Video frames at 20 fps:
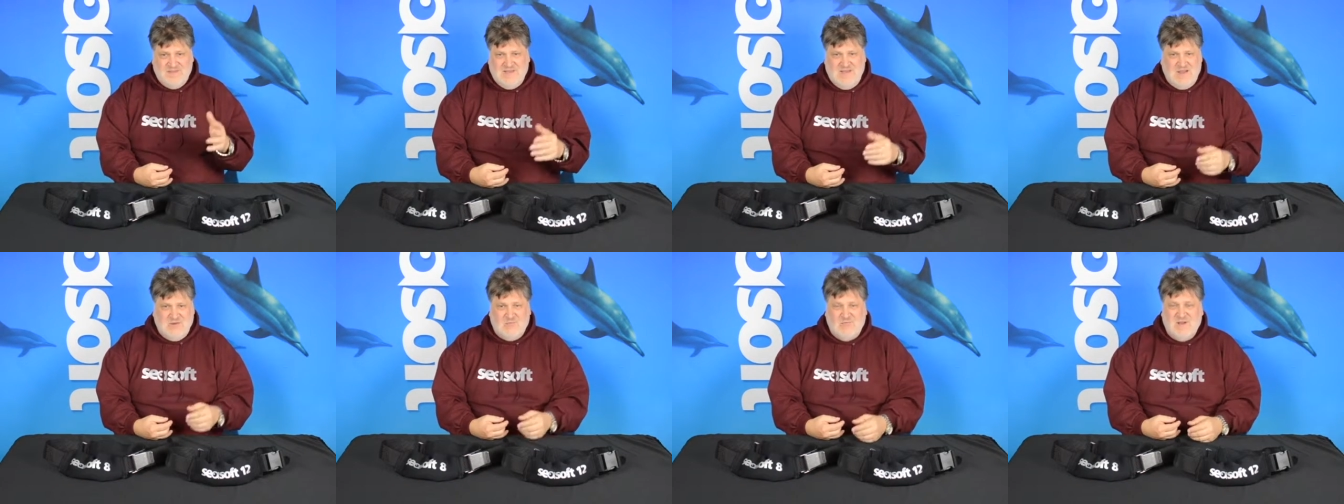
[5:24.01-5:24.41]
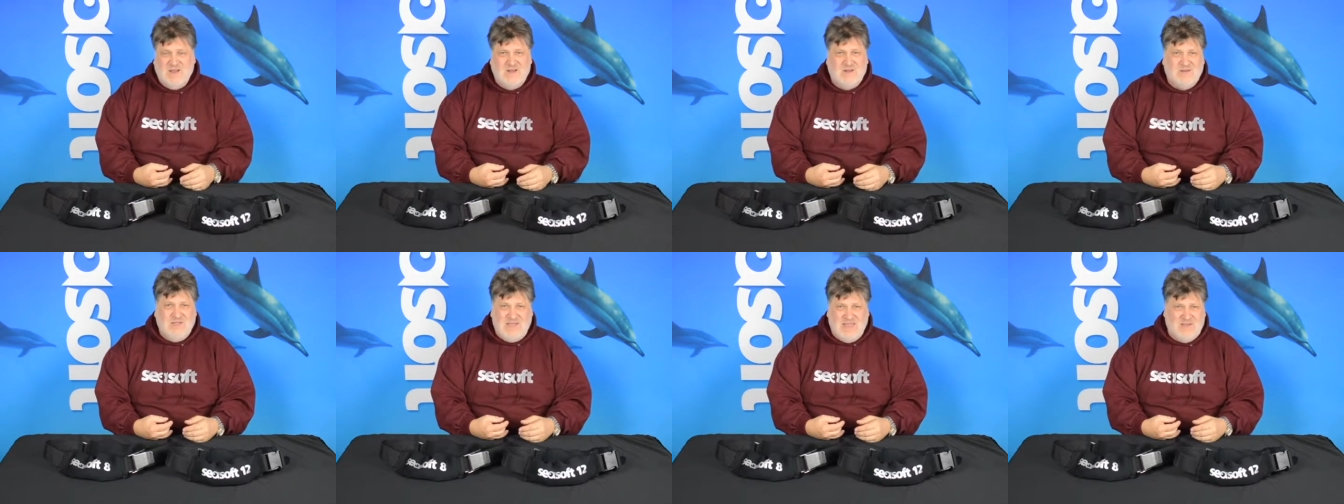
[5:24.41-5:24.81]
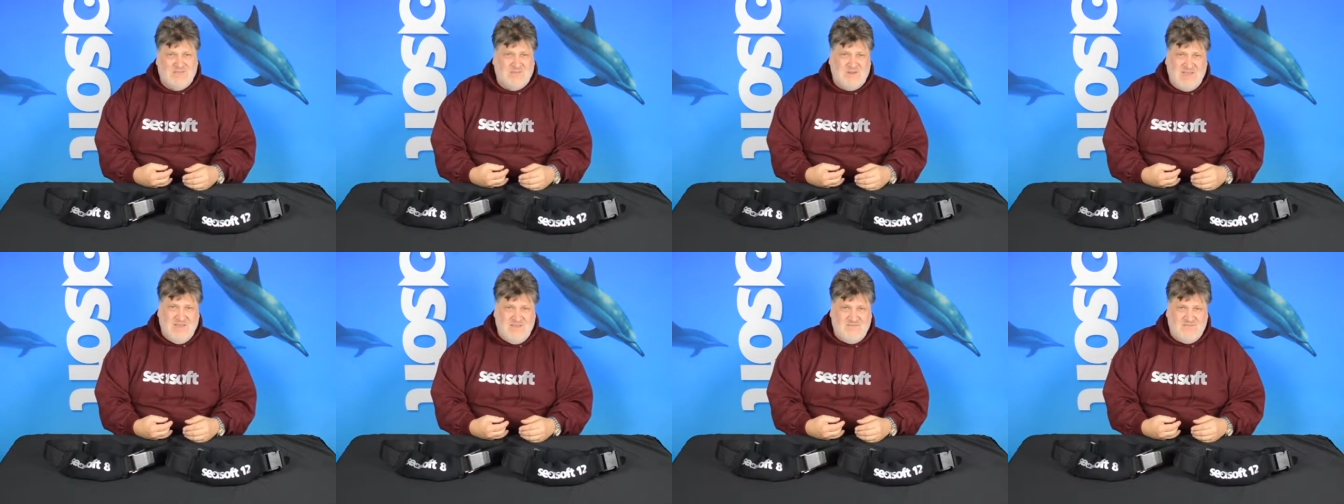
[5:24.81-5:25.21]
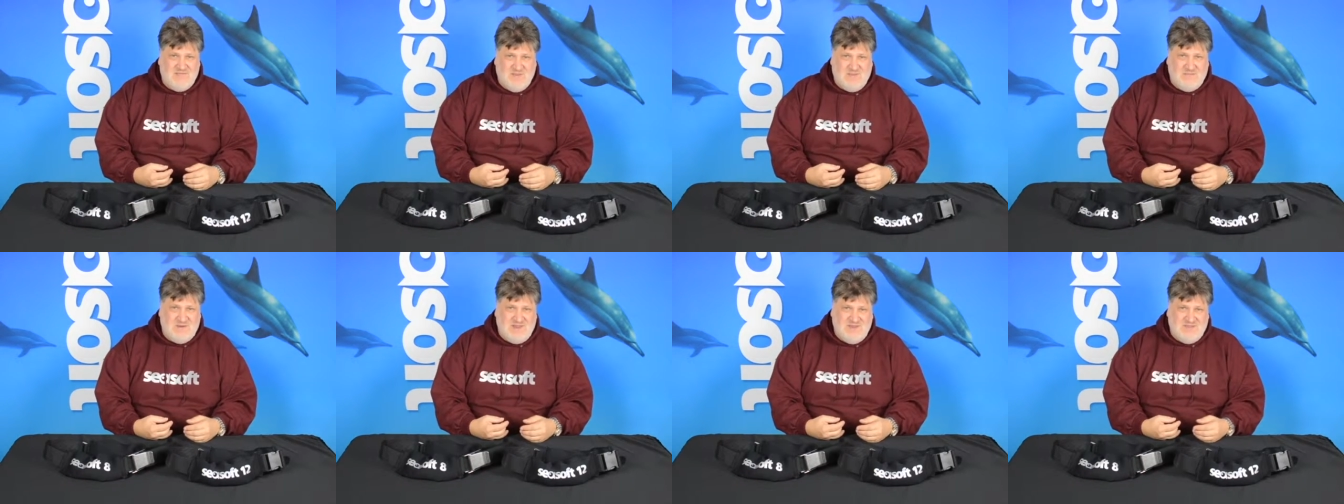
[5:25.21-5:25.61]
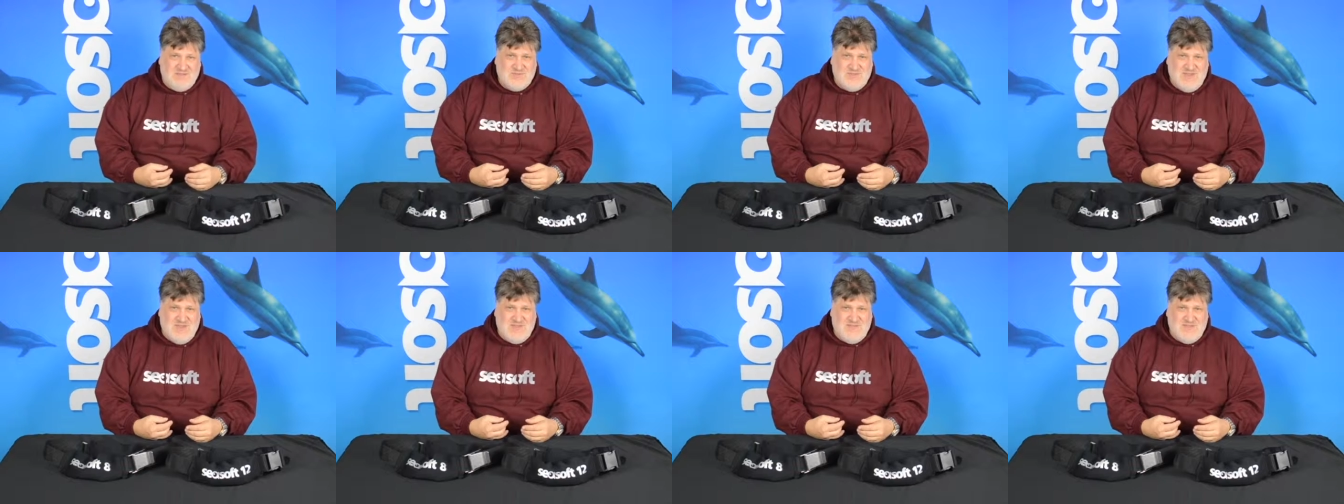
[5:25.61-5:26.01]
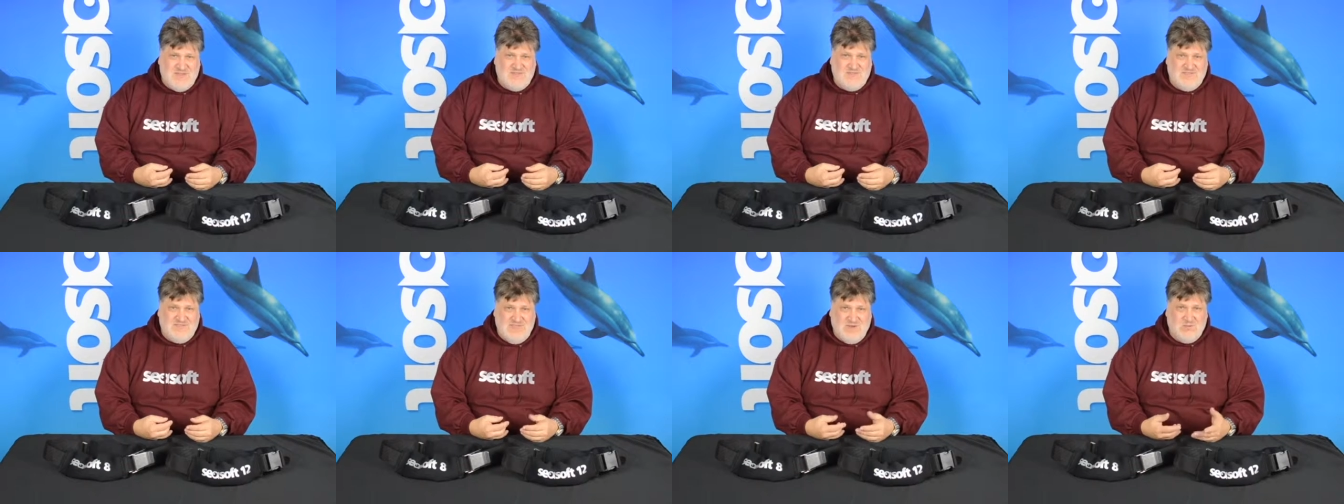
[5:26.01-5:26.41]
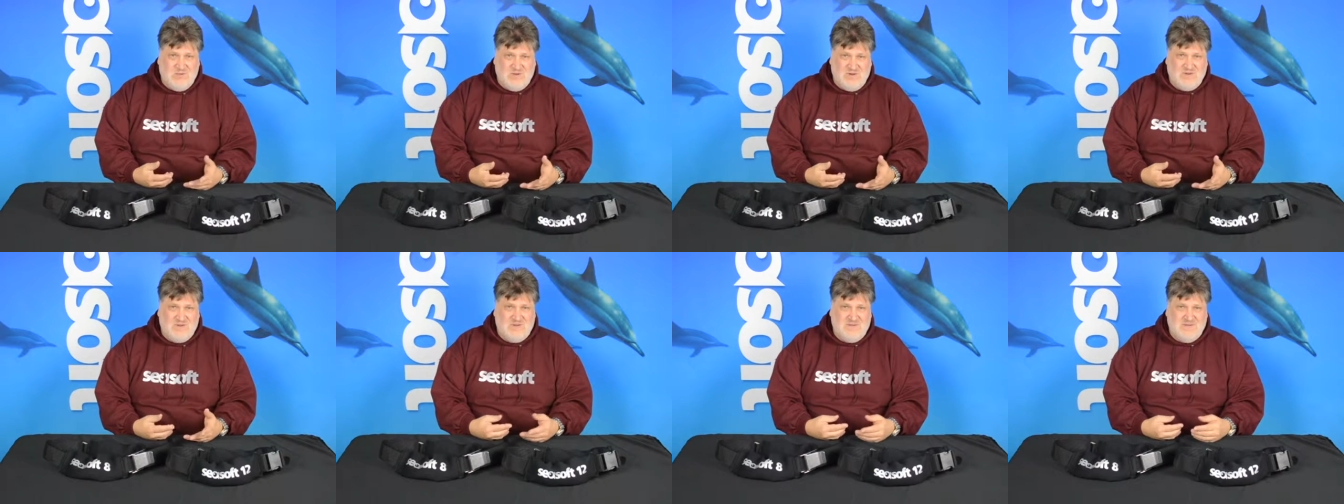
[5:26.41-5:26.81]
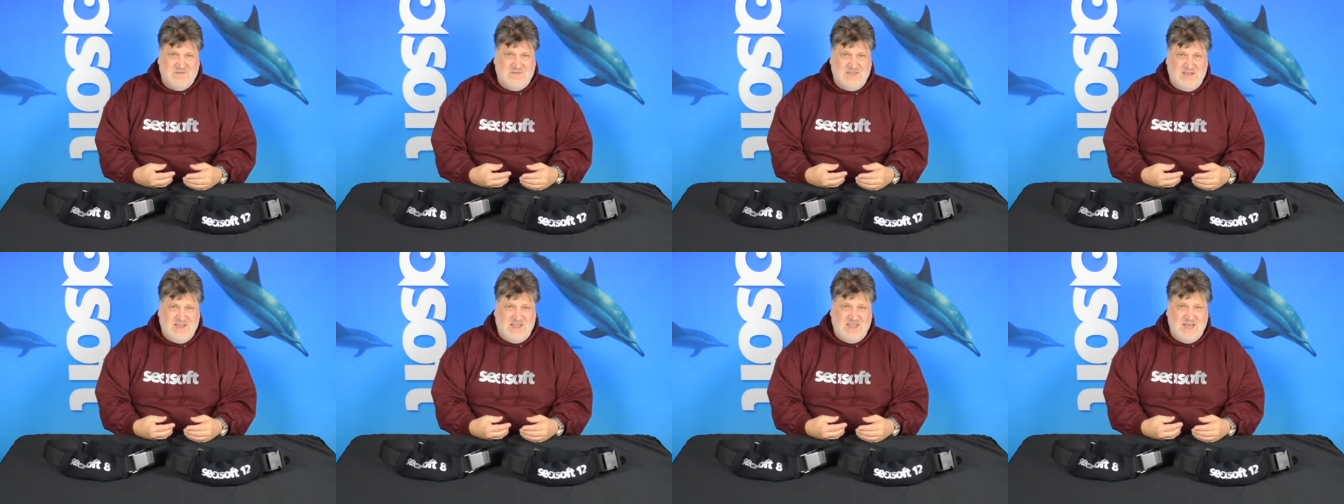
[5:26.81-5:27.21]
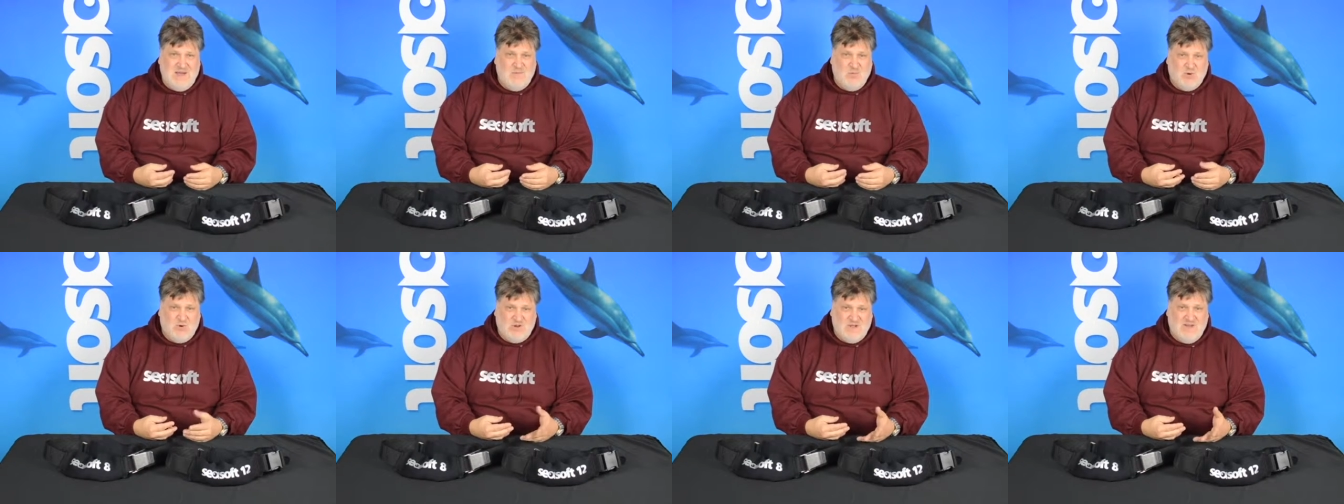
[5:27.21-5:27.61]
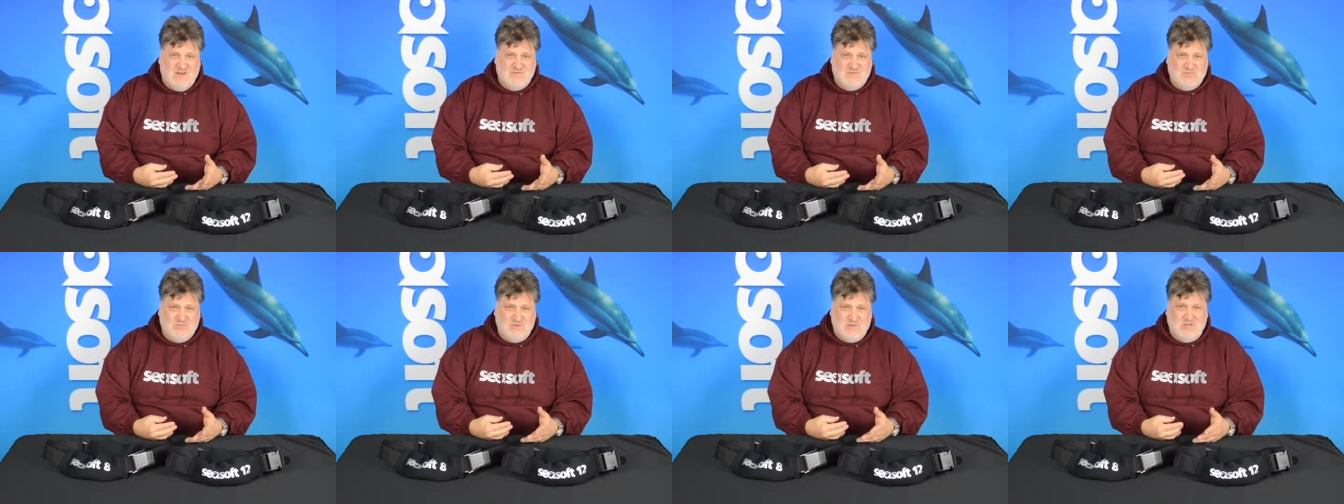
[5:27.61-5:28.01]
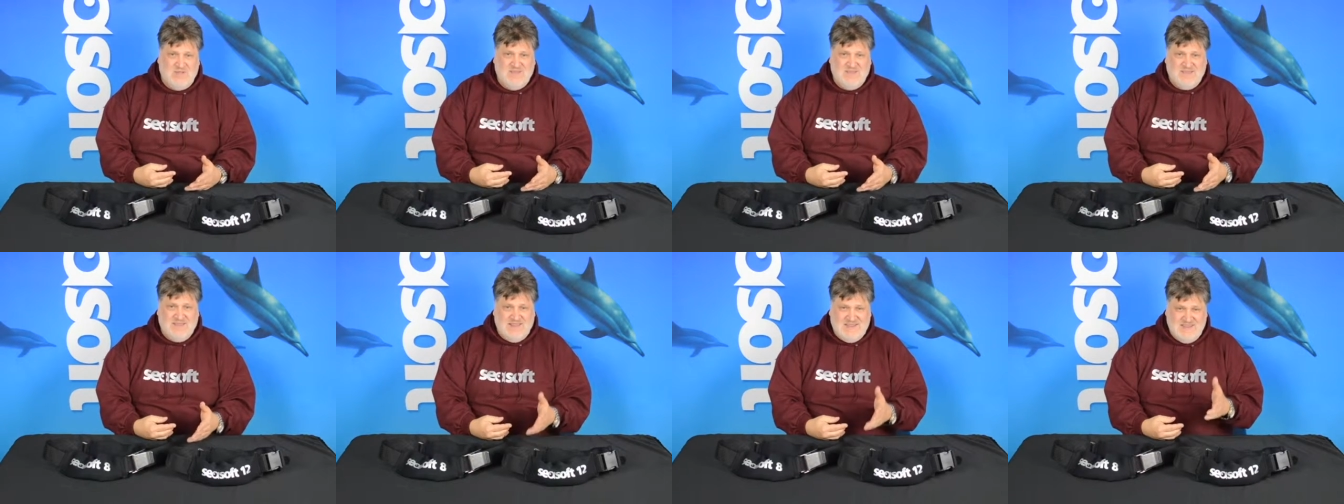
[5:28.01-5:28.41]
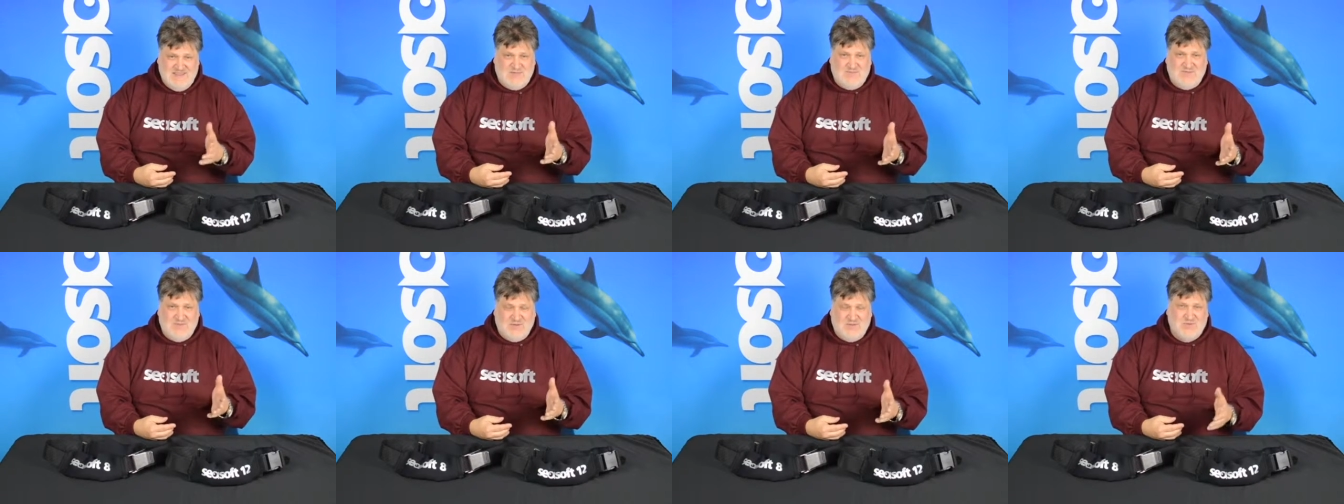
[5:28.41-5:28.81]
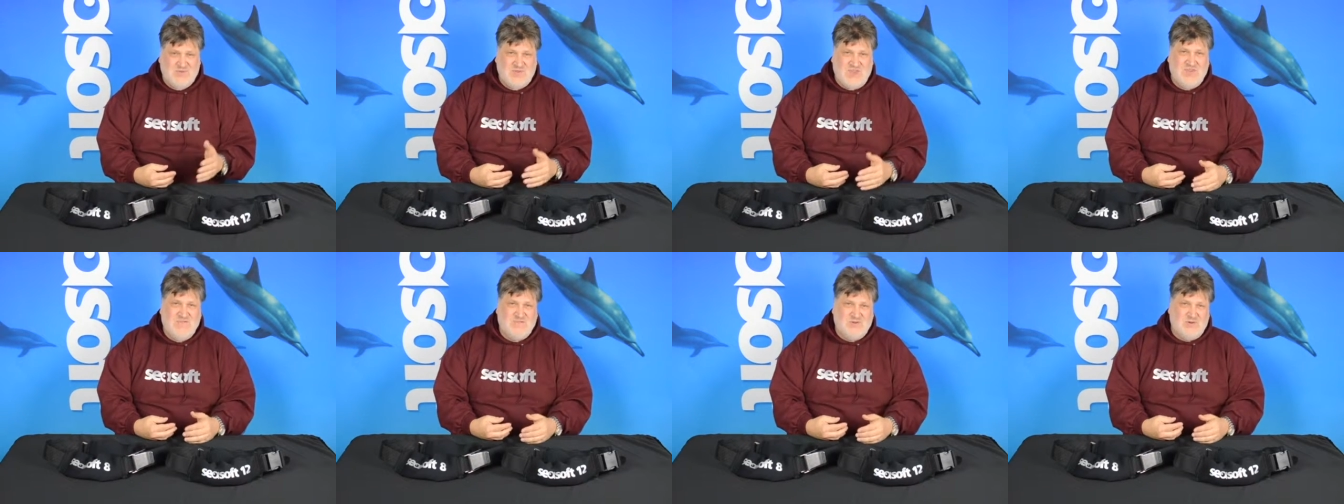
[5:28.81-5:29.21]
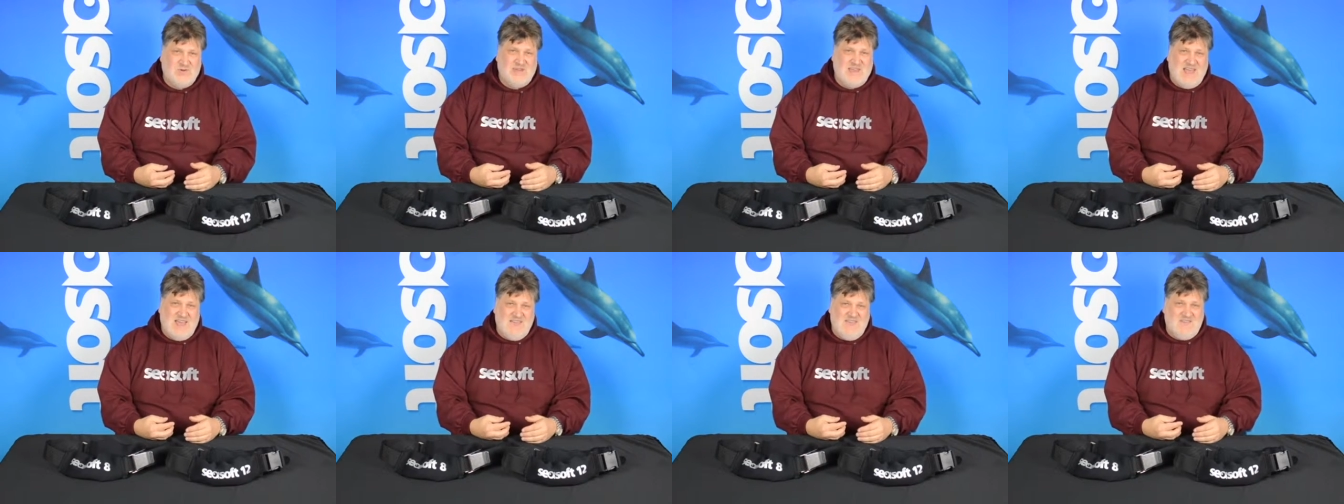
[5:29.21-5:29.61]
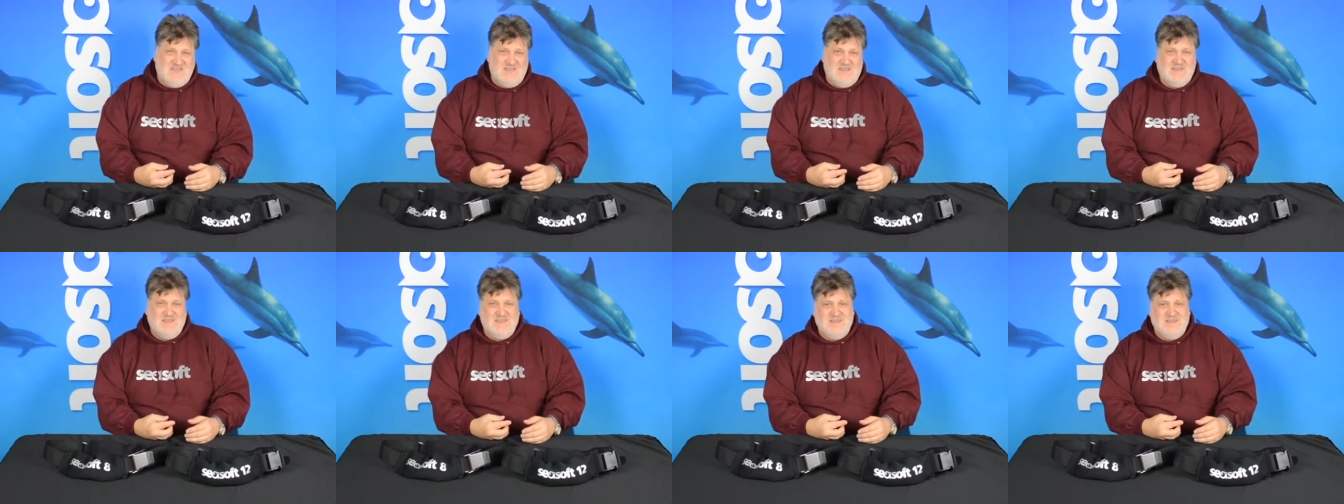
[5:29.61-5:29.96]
I rarely ever had somebody say that they weren't a lot more comfortable, it didn't feel safer diving